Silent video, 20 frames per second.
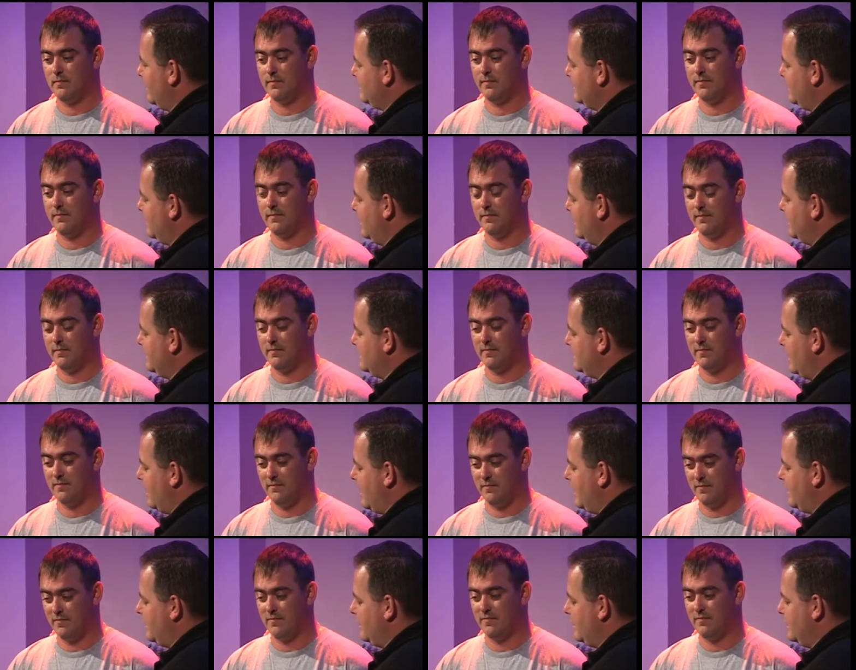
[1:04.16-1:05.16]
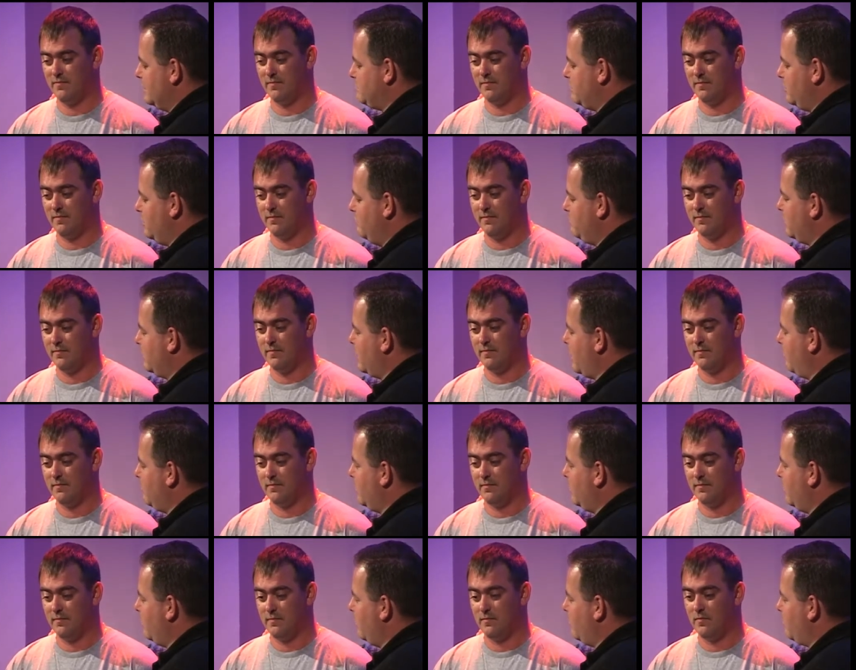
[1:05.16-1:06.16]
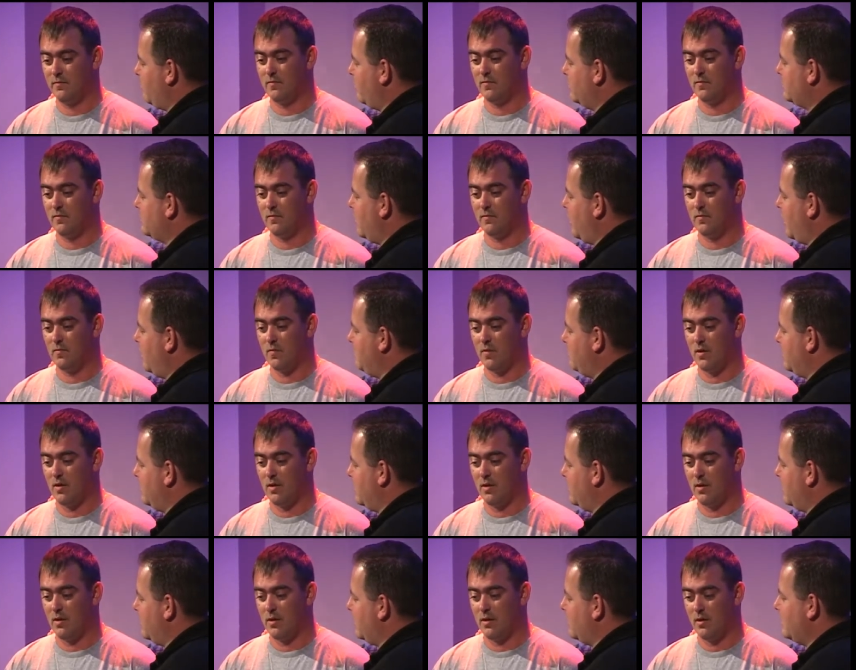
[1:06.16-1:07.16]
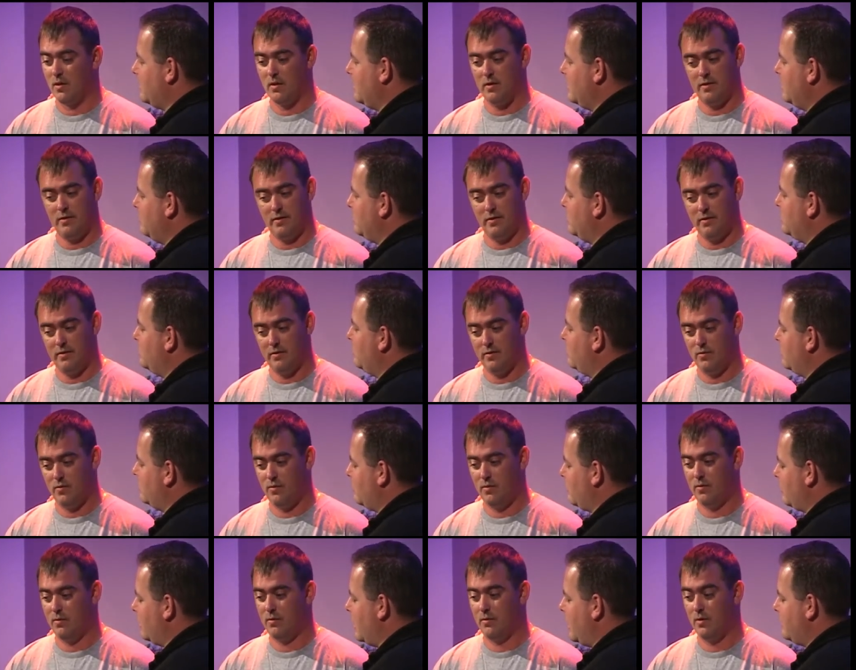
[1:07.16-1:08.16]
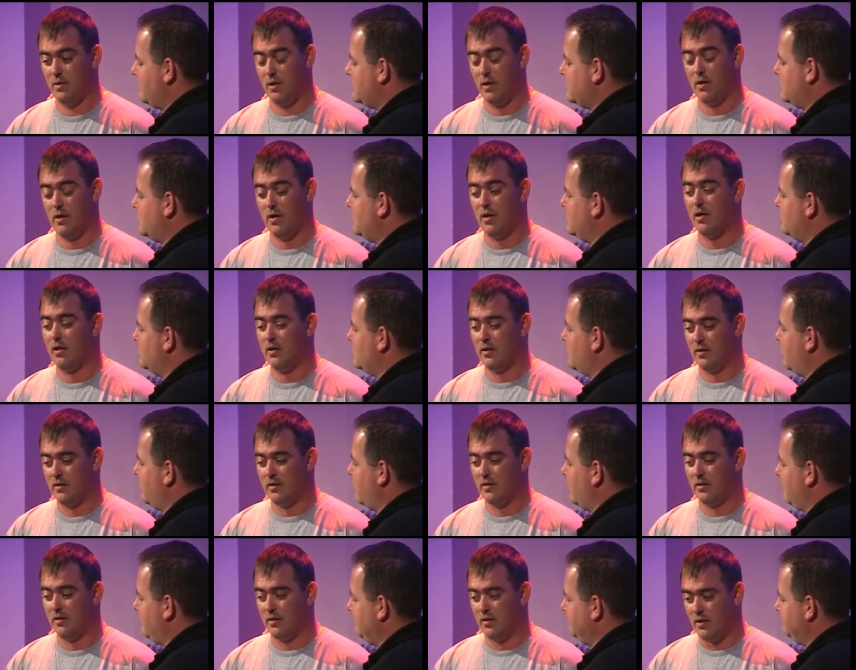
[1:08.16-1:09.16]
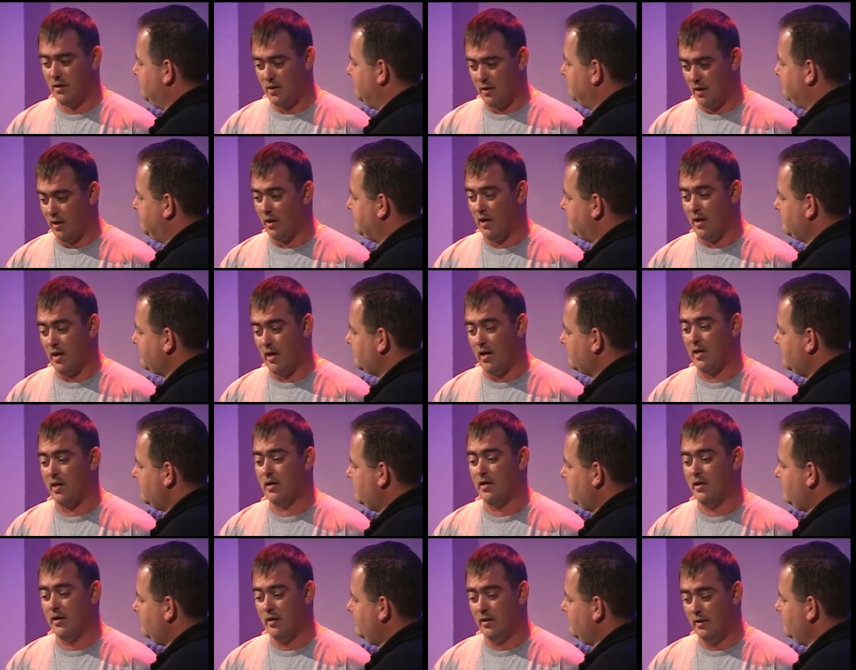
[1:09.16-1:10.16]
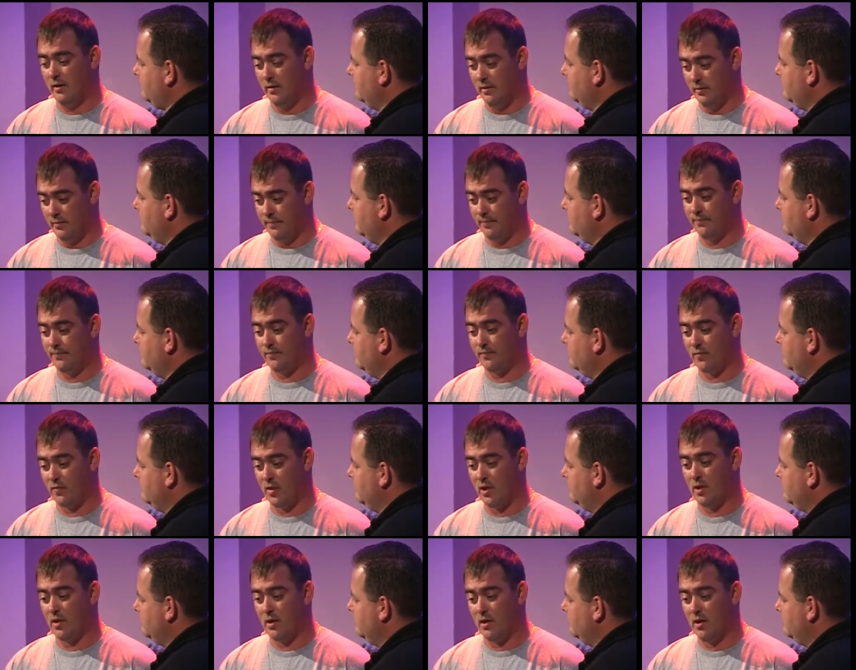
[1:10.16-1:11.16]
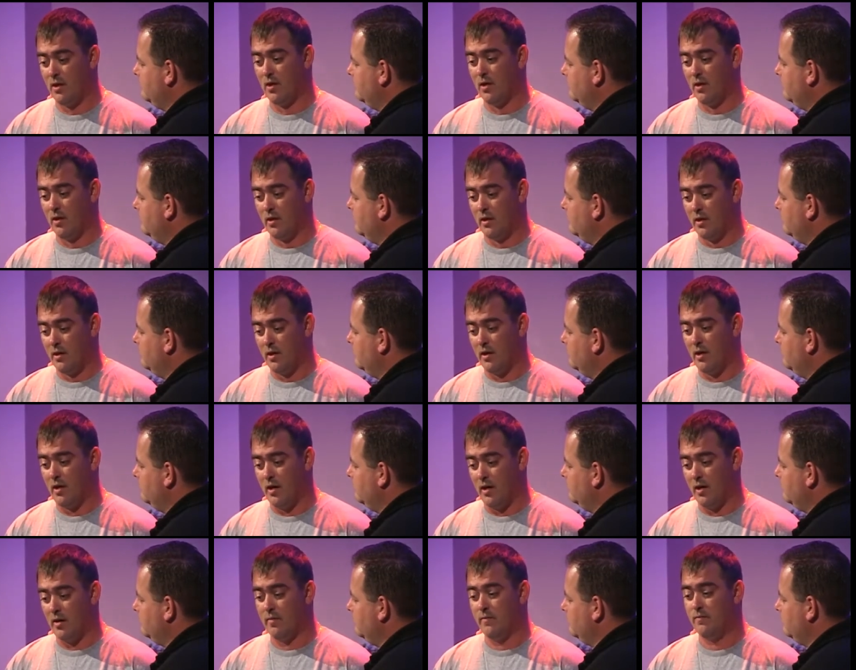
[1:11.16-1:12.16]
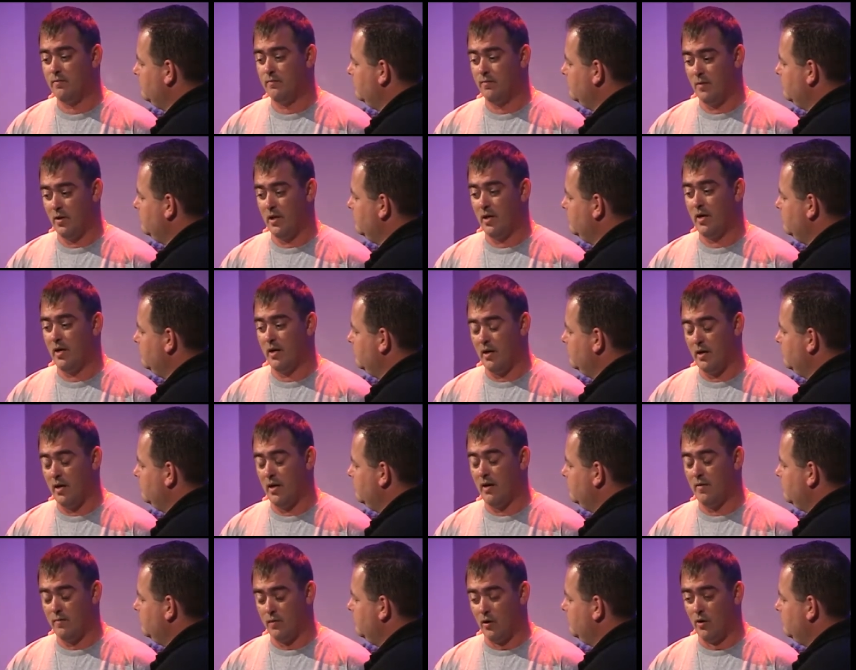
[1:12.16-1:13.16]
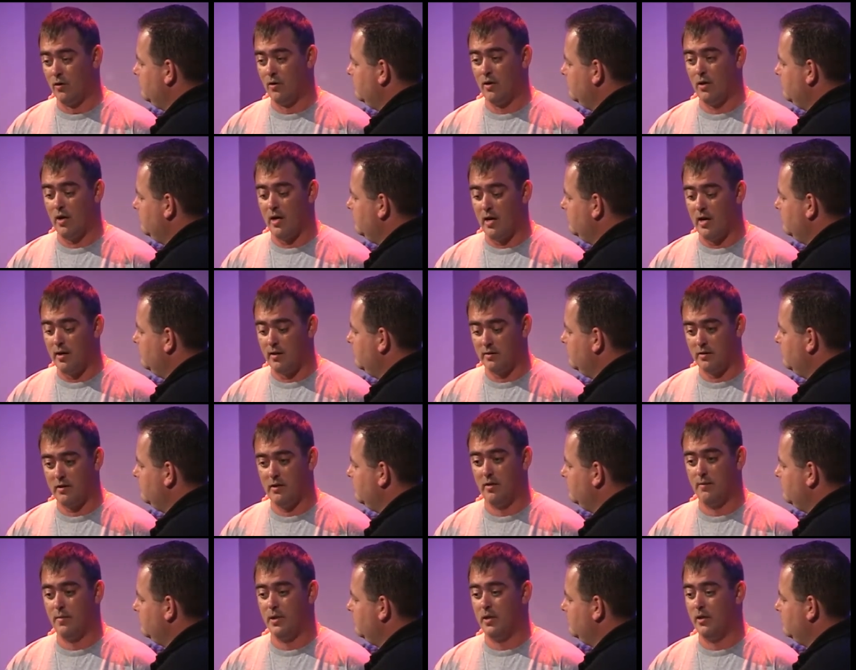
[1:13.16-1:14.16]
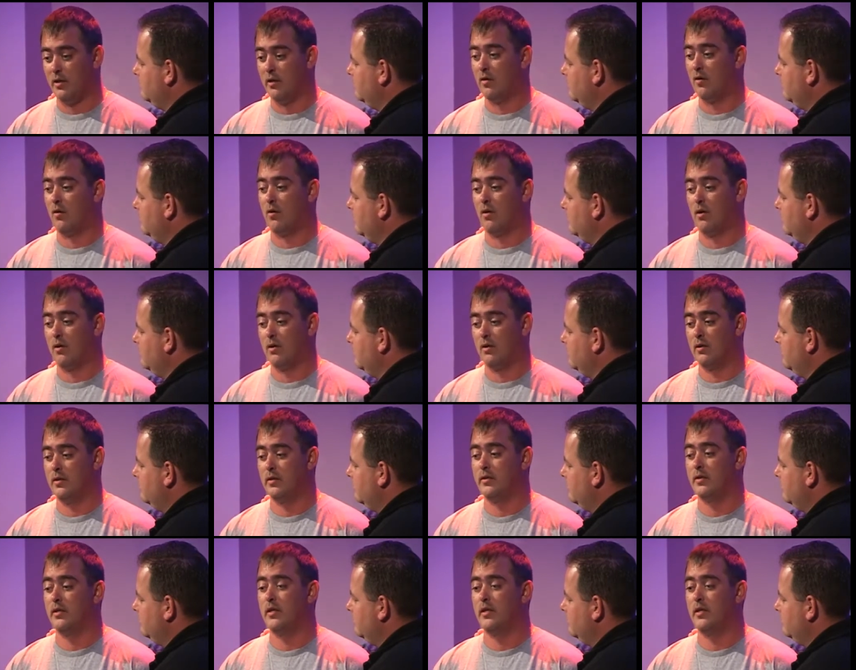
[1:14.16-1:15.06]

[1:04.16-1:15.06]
Speaker 1: to the inside. And he's been, you've been coming here, and what's God been uh, been doing in your life since you showed up? A
Speaker 2: lot. Um, I I've learned a lot coming here to Hartman.